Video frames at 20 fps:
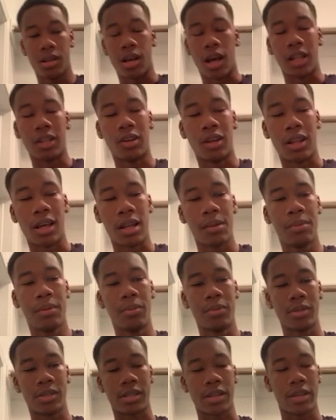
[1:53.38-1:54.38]
know a lot of
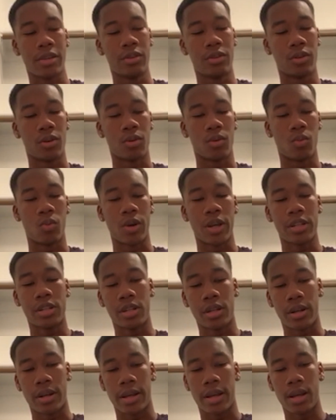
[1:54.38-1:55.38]
people say you could wet
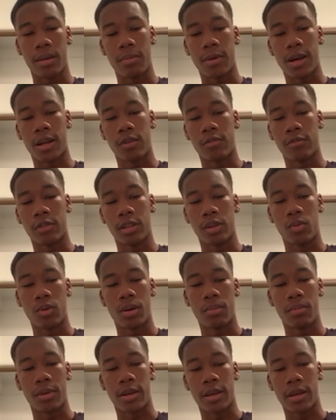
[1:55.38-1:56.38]
your hair, but I don't really
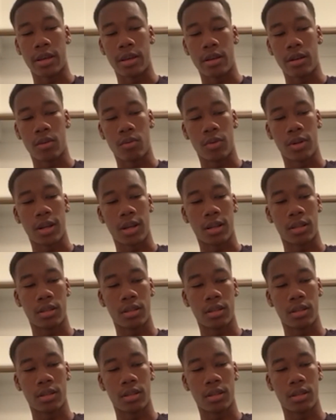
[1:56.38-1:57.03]
wet my hair. When I